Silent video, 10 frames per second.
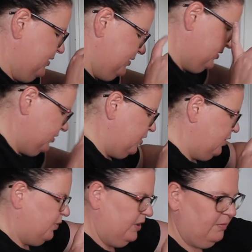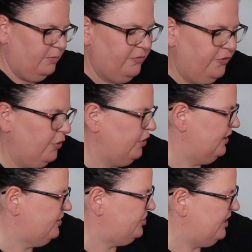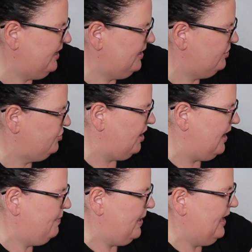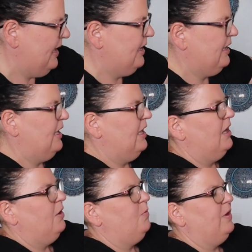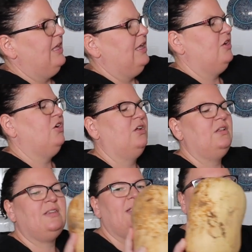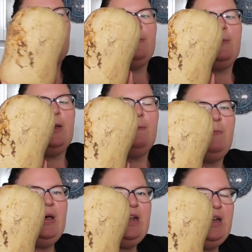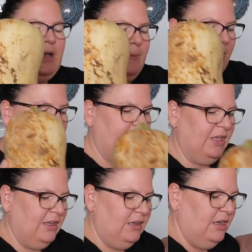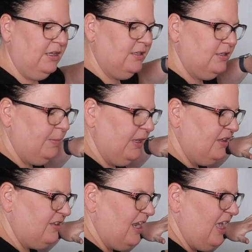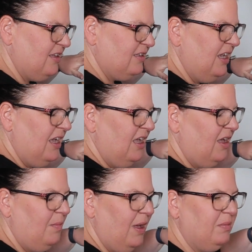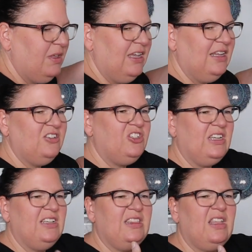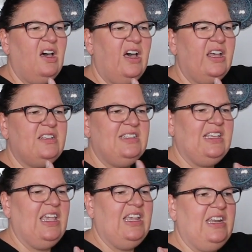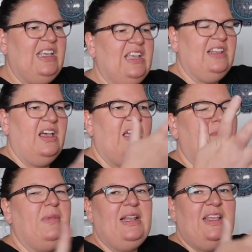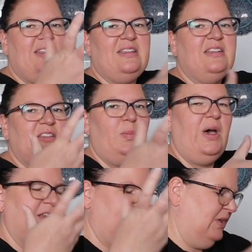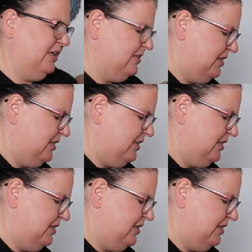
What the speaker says: so for the chicken tray bake, we got some butternut pumpkin, because it has pumpkin, chicken thighs, zucchini, and like a Middle Eastern spice mix